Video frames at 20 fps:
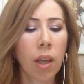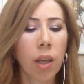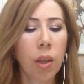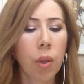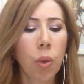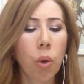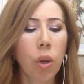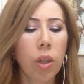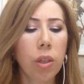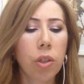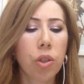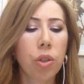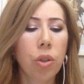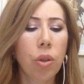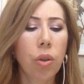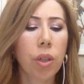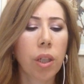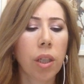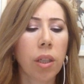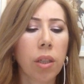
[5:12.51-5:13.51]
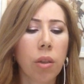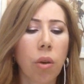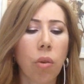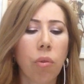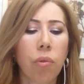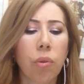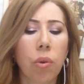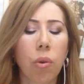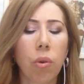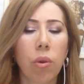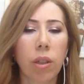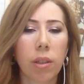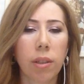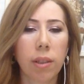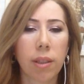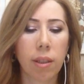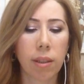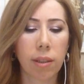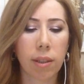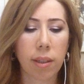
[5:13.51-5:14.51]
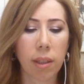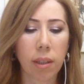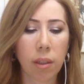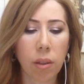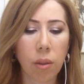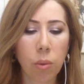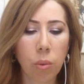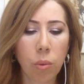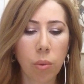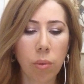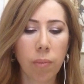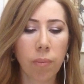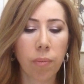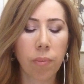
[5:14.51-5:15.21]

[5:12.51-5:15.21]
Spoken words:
You are joking, of course, said Lou.